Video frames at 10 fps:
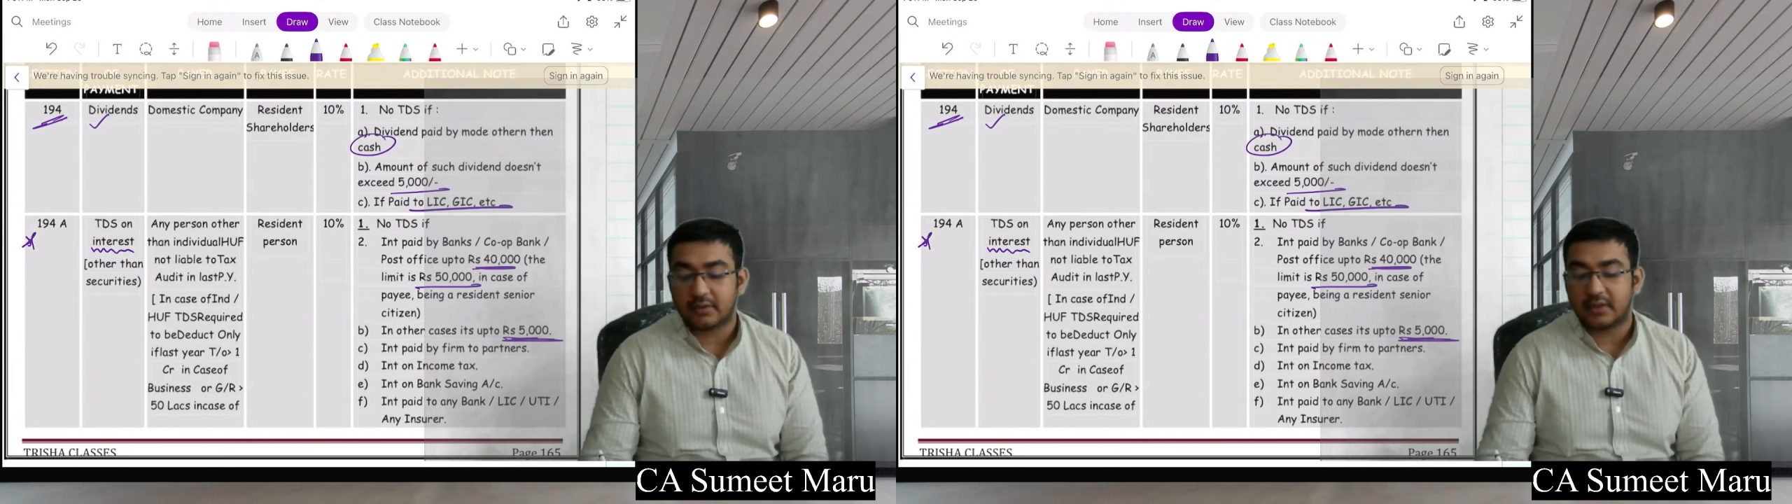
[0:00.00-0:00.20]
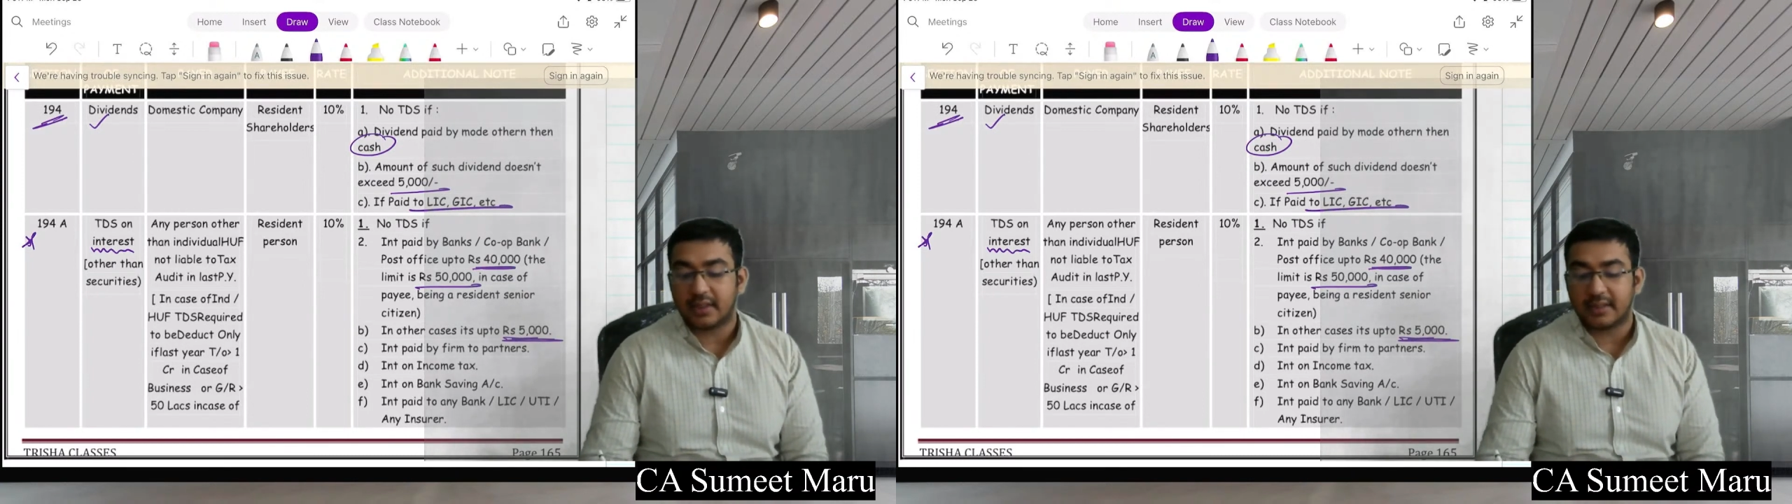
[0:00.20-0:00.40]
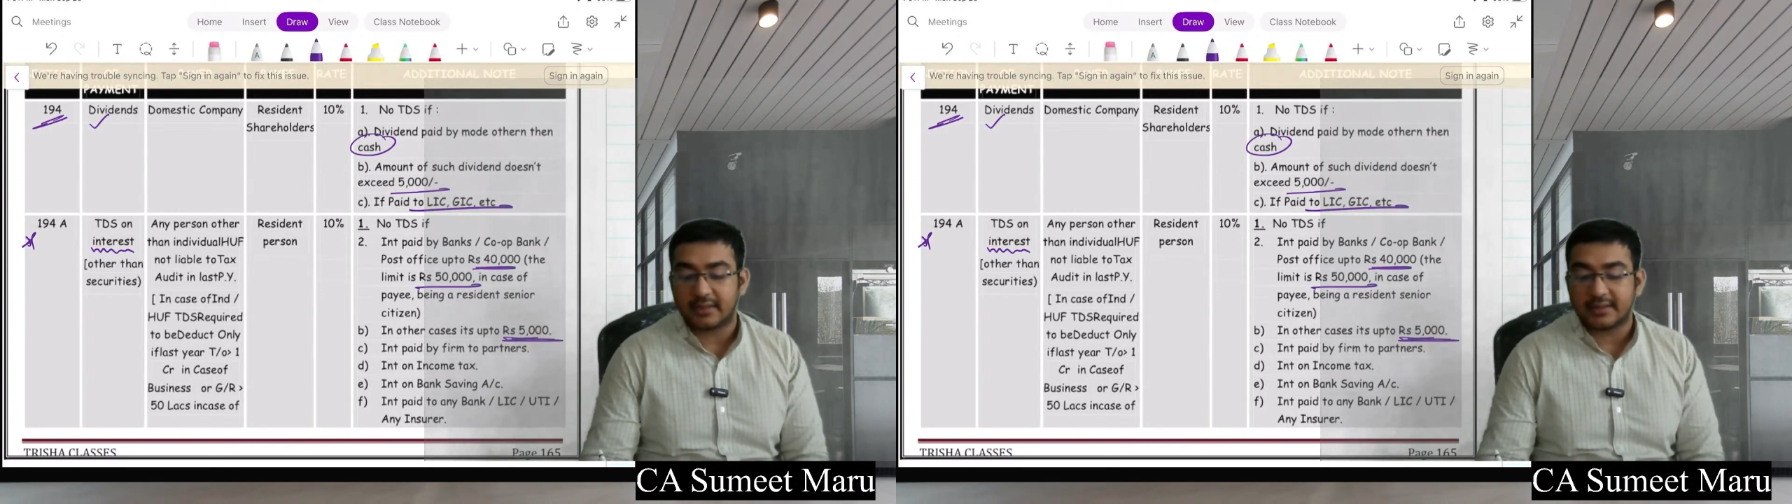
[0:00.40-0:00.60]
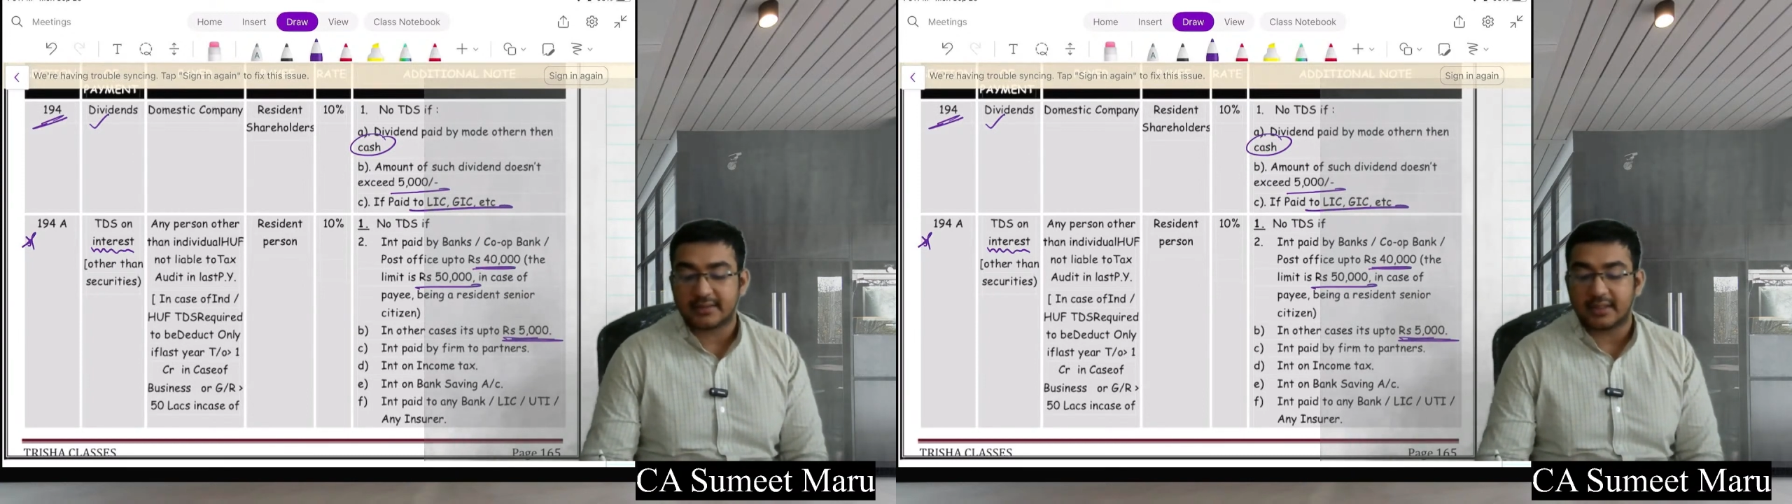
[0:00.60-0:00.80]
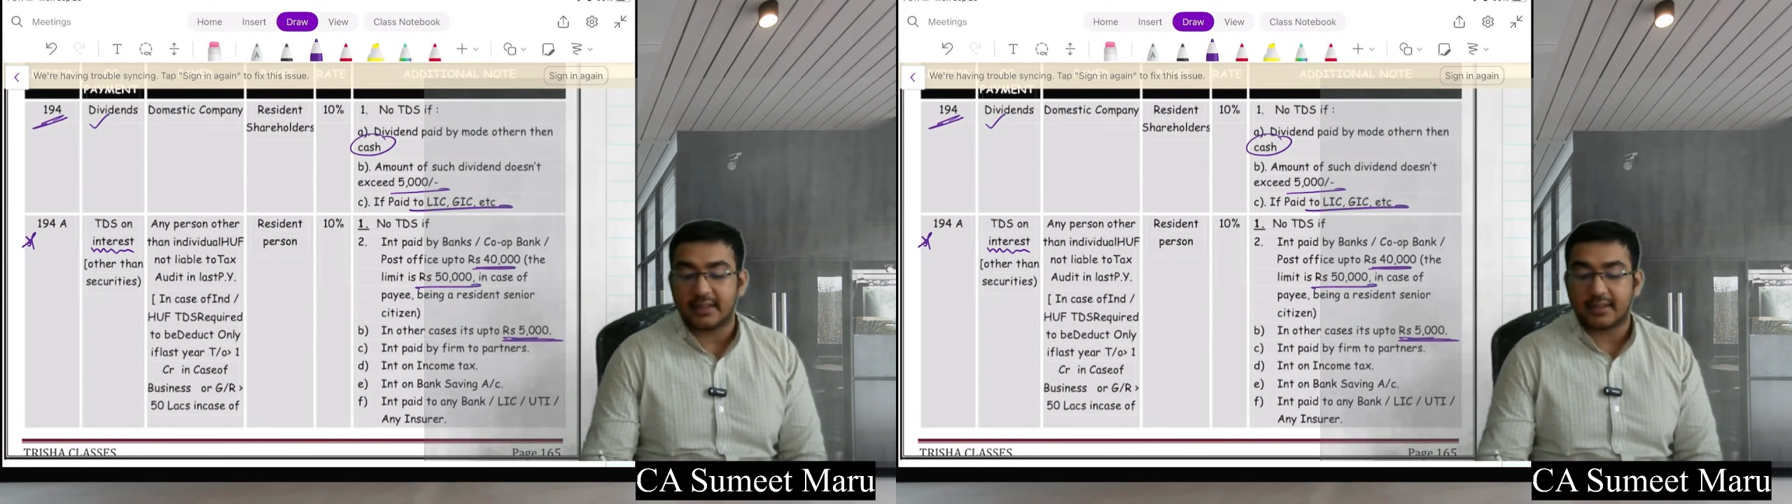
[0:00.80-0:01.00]
then this
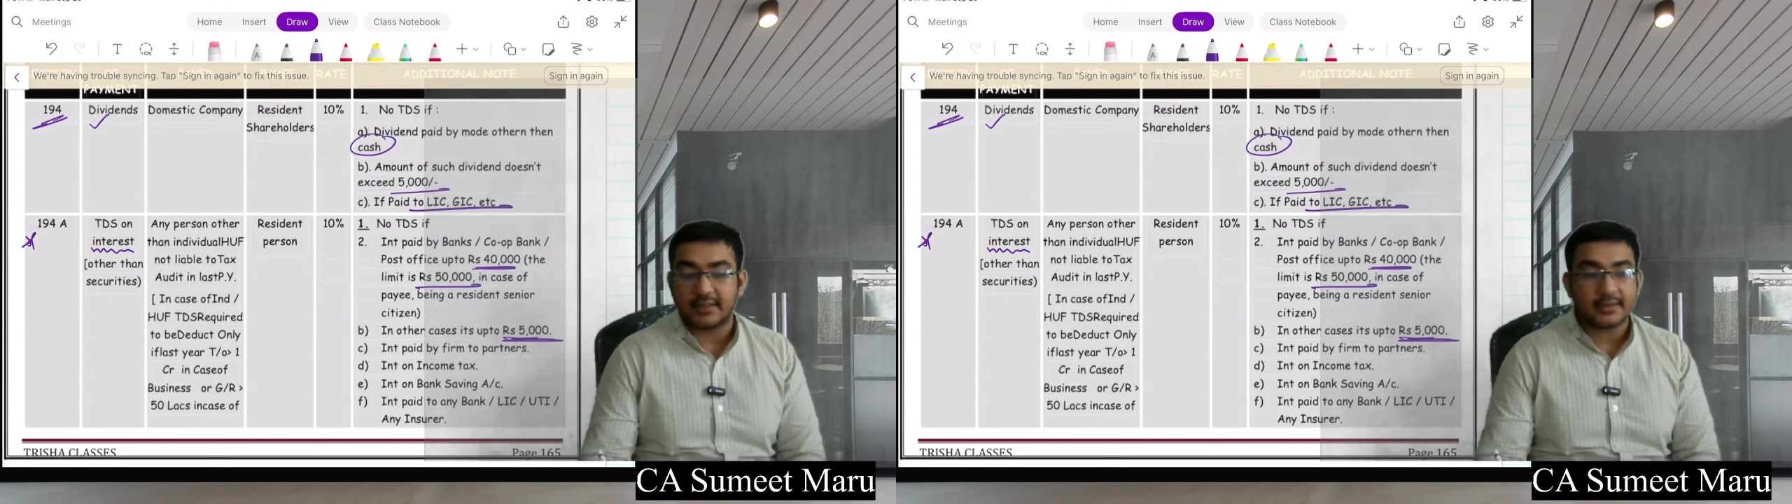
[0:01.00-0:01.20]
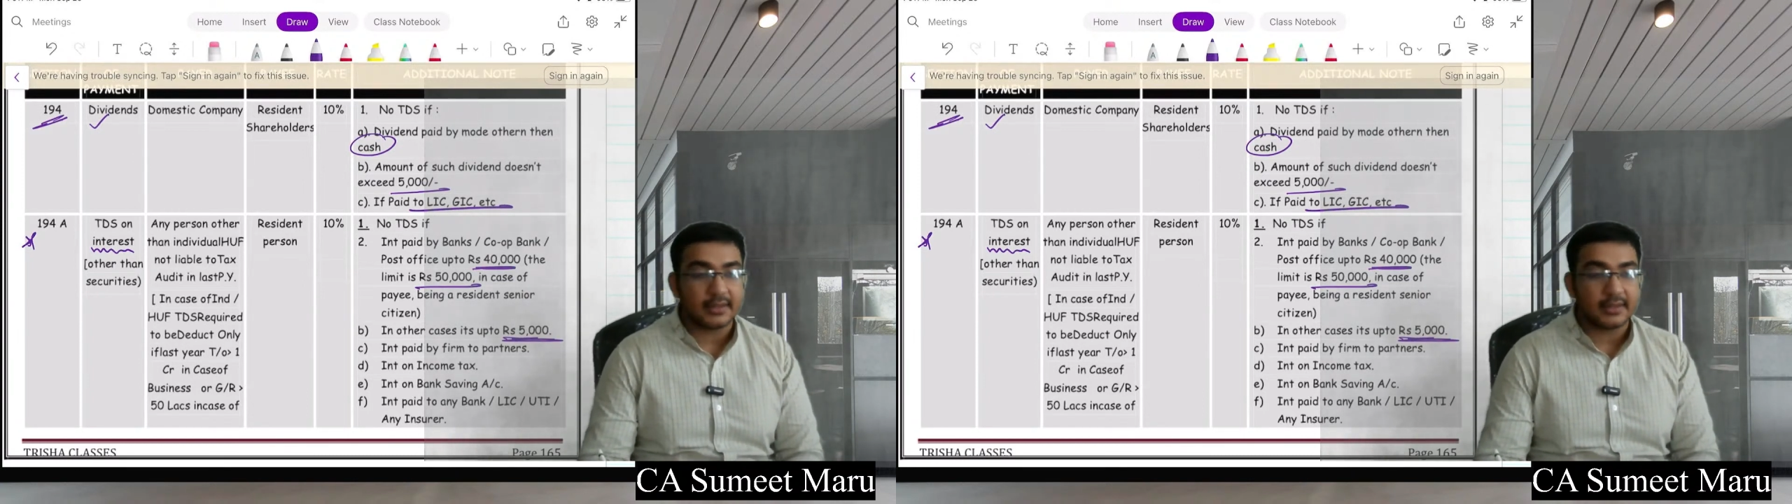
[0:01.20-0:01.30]
interest